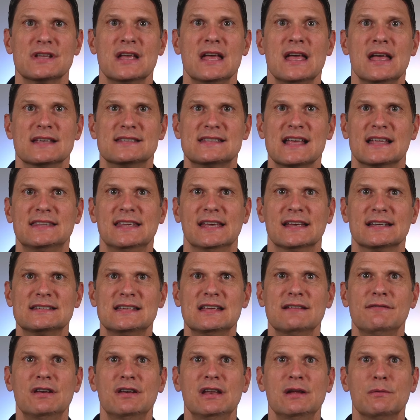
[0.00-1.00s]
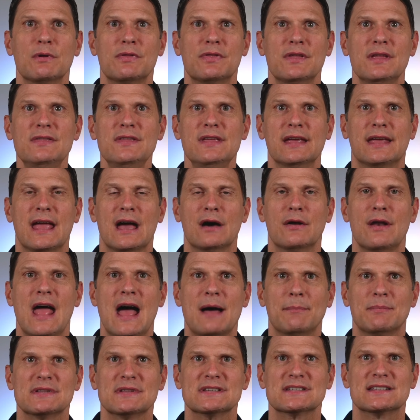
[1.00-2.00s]
is that the activity within the account
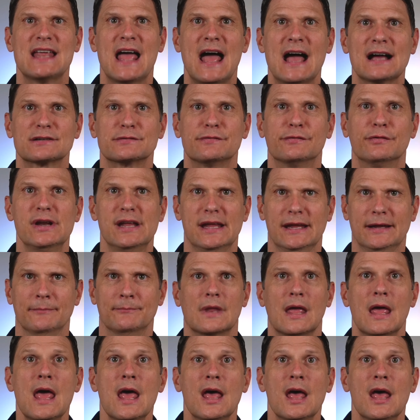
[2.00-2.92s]
happens tax-free,